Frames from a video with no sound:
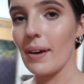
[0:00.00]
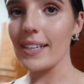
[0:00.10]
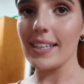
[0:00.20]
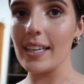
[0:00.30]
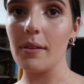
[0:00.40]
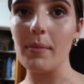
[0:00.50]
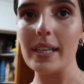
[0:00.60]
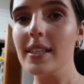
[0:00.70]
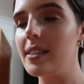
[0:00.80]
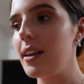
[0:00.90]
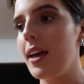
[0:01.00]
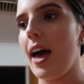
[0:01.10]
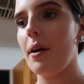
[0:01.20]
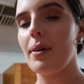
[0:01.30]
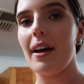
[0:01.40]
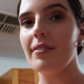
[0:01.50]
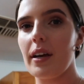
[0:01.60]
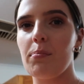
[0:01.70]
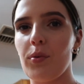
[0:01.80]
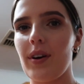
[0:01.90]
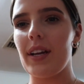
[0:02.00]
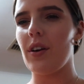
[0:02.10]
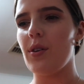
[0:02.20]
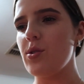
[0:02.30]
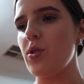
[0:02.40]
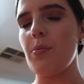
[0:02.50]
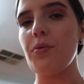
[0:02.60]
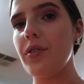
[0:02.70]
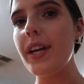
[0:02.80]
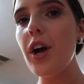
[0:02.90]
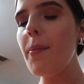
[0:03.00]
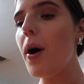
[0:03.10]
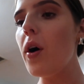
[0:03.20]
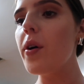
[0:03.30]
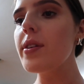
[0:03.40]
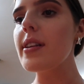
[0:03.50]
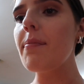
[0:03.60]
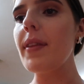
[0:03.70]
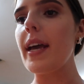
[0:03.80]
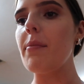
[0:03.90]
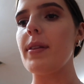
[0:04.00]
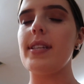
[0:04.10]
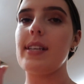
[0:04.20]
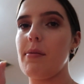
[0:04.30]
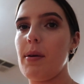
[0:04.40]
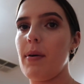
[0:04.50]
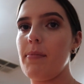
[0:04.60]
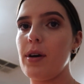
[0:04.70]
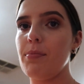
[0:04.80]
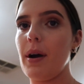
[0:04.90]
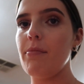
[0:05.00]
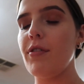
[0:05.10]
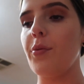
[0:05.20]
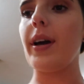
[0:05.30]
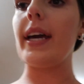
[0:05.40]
Mexican mince. And I'm gonna have like burritos or a burrito bowl or something, but this is gonna be my meal prep for the